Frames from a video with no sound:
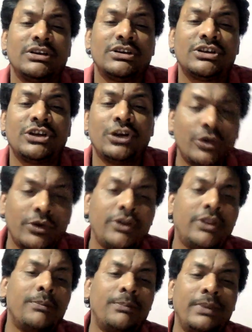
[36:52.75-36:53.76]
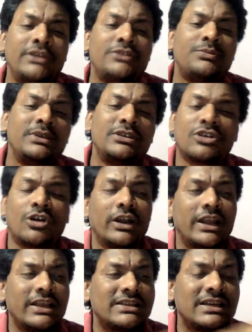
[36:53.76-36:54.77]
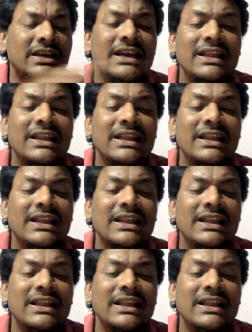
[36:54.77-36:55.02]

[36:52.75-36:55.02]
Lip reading: Strewed the beach means called as